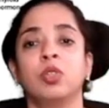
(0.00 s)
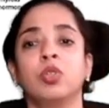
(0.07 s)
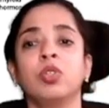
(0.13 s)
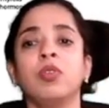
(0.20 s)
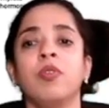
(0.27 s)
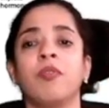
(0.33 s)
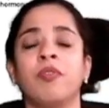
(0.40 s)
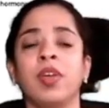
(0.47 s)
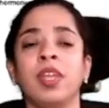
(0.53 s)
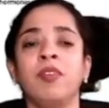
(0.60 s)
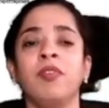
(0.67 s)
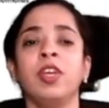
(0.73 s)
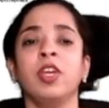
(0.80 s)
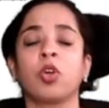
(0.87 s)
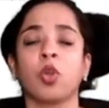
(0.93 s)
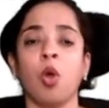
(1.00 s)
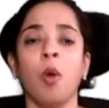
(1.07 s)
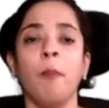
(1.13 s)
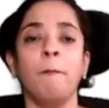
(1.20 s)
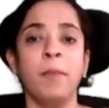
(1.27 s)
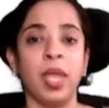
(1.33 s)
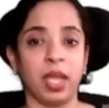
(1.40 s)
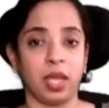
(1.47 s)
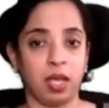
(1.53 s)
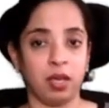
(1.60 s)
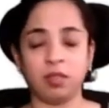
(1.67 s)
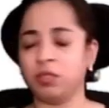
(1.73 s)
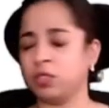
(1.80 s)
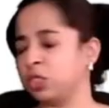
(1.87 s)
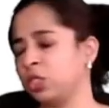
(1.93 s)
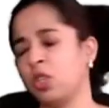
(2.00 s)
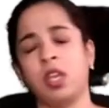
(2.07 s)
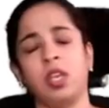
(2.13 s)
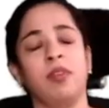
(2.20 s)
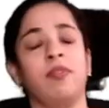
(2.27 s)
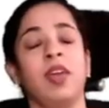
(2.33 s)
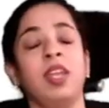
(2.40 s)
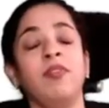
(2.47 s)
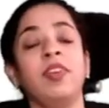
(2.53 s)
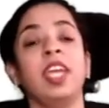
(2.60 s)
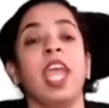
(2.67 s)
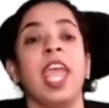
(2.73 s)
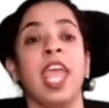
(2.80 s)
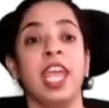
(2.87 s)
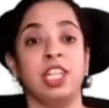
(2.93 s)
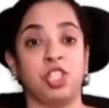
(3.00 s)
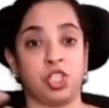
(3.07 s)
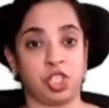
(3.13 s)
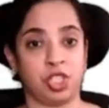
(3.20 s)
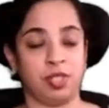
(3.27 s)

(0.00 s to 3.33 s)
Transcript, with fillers: so when we grow big sorry when we age